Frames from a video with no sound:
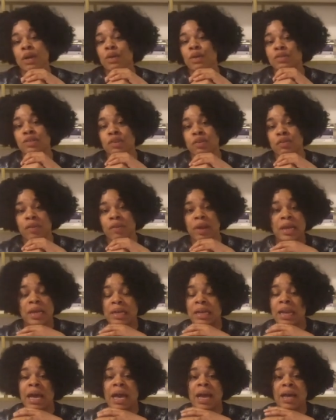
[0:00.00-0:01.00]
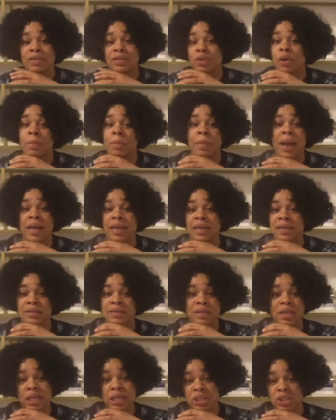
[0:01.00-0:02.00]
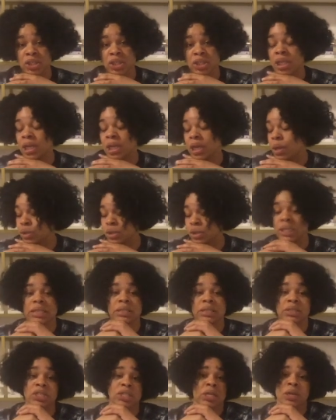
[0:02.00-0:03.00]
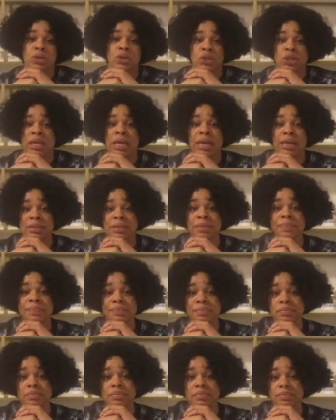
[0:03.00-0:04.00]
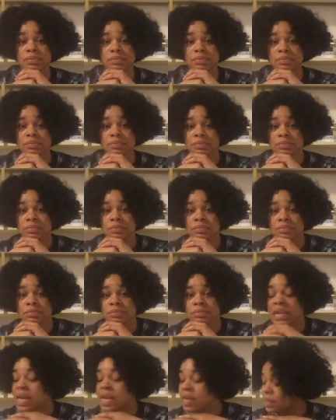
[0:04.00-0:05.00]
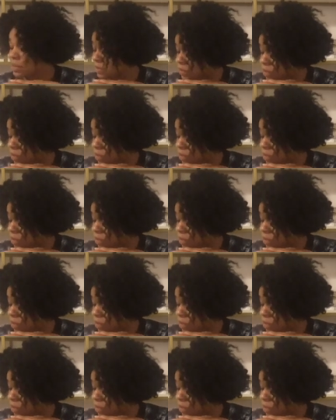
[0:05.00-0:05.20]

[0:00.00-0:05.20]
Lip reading: to recognize her Midas touch. She knows she knows she has it. So